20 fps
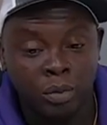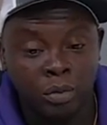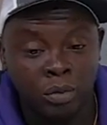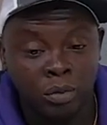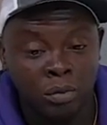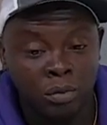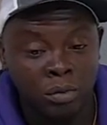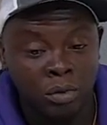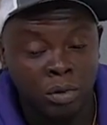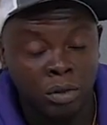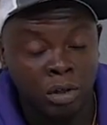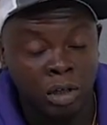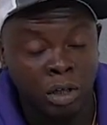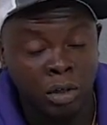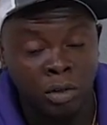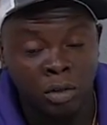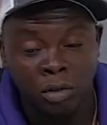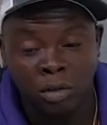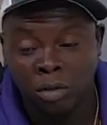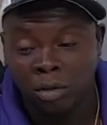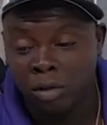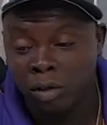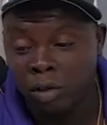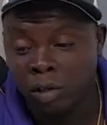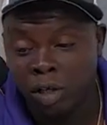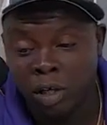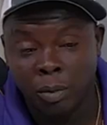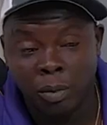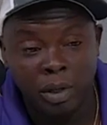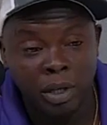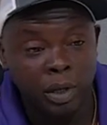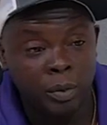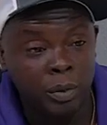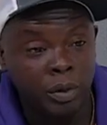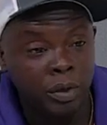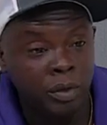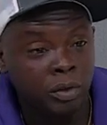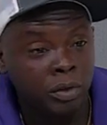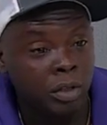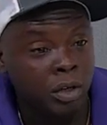you know, when you come in here, we're going to
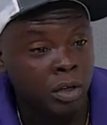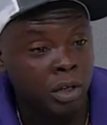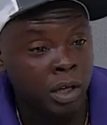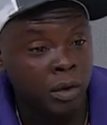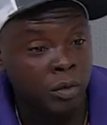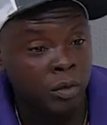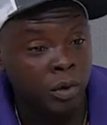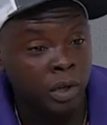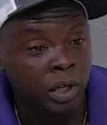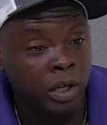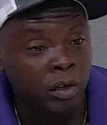talk that real.